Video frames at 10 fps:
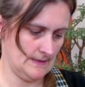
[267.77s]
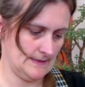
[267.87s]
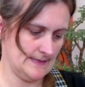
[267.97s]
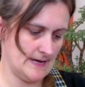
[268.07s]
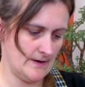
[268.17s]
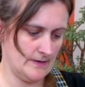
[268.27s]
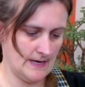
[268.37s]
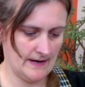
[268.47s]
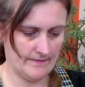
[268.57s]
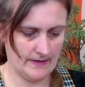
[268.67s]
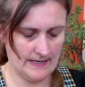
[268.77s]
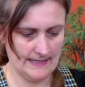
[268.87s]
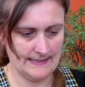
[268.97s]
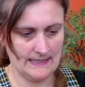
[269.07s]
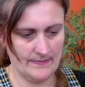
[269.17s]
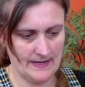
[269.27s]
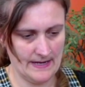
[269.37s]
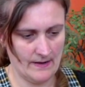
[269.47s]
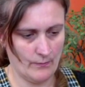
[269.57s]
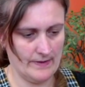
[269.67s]
So now you have a teddy
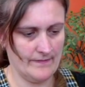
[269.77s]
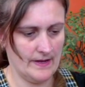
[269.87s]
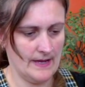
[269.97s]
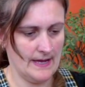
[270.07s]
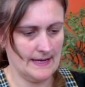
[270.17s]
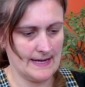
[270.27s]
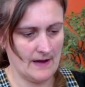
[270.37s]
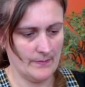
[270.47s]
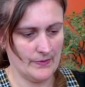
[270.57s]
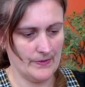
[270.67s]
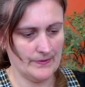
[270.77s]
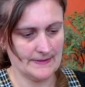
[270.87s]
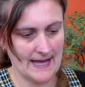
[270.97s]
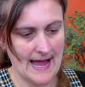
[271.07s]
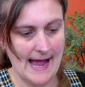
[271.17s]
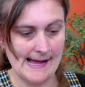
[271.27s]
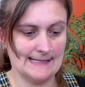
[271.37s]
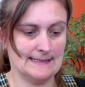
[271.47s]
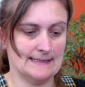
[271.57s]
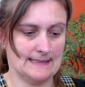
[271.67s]
bear with cat balls
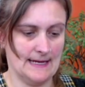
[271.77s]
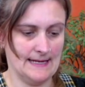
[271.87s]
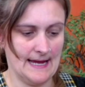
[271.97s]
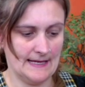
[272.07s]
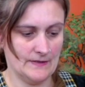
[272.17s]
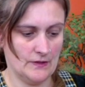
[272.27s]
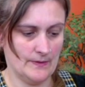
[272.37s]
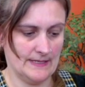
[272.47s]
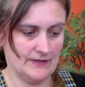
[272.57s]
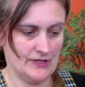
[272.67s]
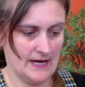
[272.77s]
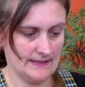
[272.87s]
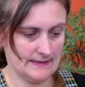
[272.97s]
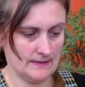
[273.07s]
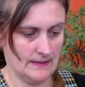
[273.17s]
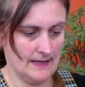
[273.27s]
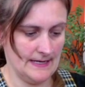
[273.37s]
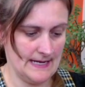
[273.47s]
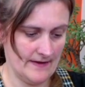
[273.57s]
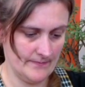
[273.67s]
and a K2 in his chest and a
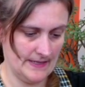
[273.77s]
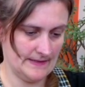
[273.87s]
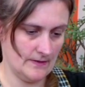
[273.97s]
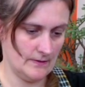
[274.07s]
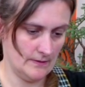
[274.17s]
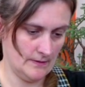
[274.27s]
EF meter.